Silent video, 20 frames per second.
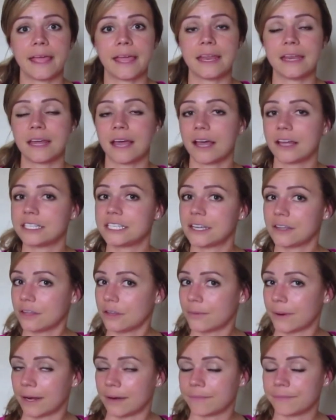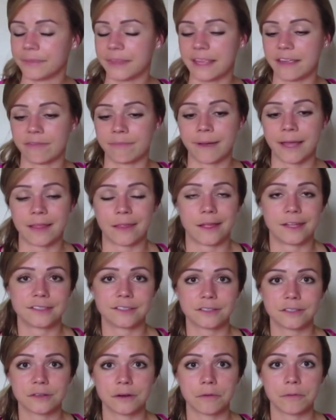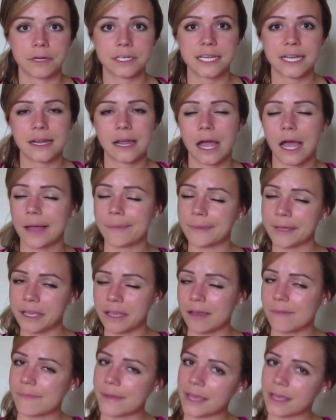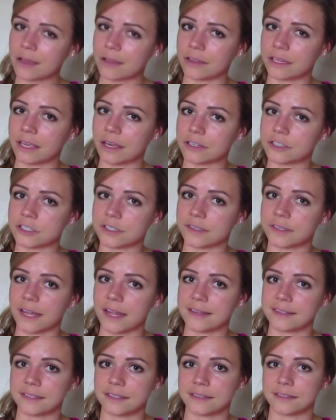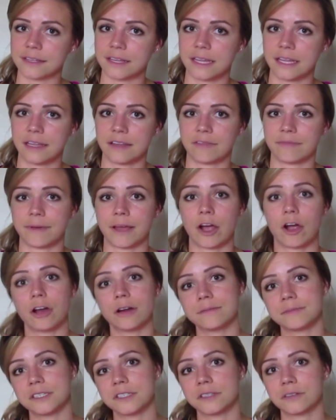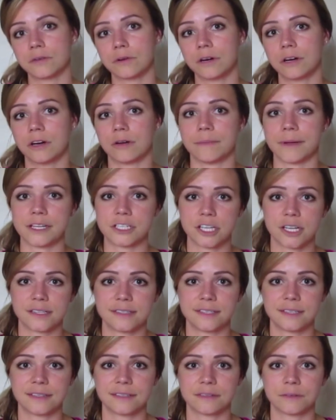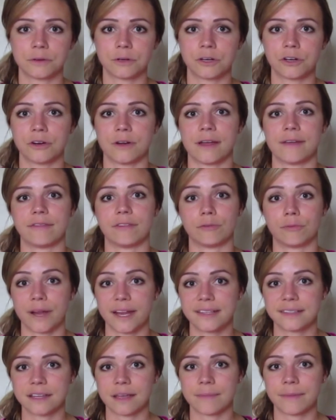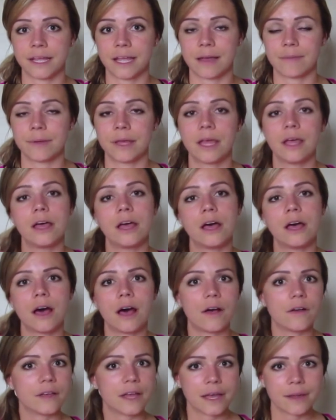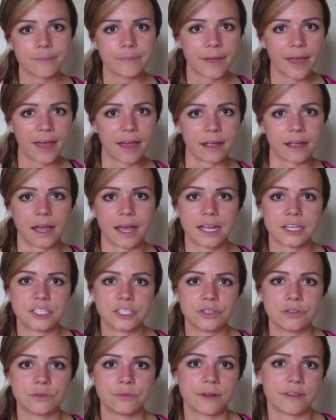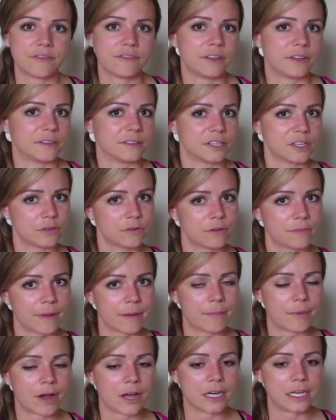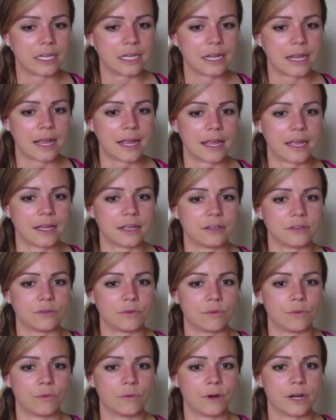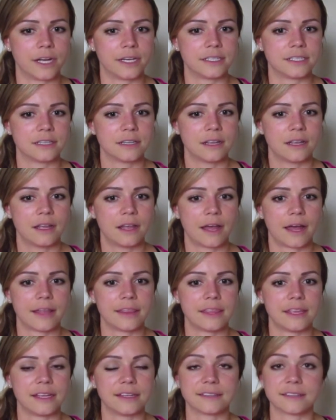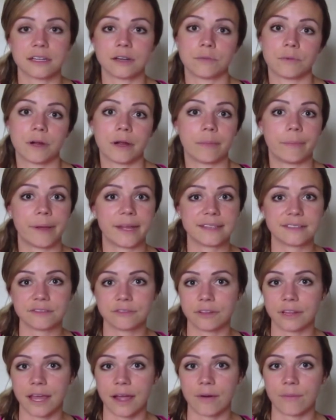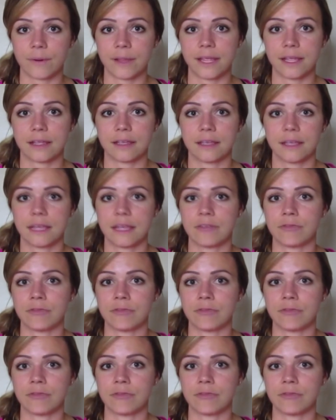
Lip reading: And I'll tell you what, if my legs are sore one day, I might cut back on the exercises. If my arms are sore or my chest is sore or I have a race coming up, I'll cut back. I do what feels good with my body and what I think is going to work best for that week.